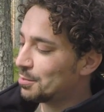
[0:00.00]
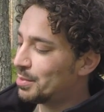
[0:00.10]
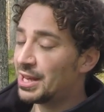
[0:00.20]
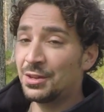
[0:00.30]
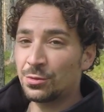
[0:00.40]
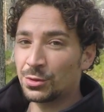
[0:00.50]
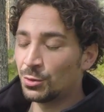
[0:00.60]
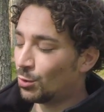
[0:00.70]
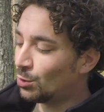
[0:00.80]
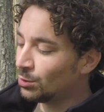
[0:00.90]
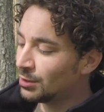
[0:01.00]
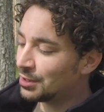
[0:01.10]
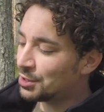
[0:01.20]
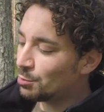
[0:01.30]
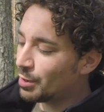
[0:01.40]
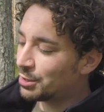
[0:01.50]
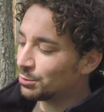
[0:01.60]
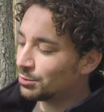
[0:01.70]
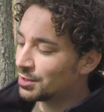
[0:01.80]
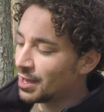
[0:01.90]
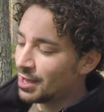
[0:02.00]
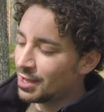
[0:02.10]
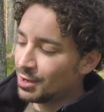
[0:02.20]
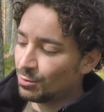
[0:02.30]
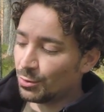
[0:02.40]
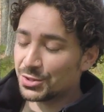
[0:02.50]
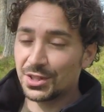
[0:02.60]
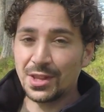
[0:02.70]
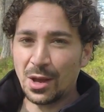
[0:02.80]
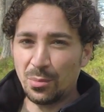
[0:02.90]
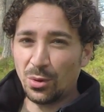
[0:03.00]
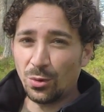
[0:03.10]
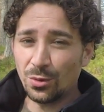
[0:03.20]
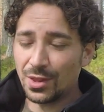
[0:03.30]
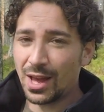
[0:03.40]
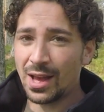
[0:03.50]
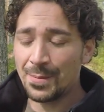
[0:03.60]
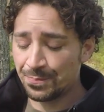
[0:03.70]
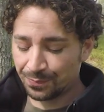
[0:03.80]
pin or an awl and you wiggled what was in that port there,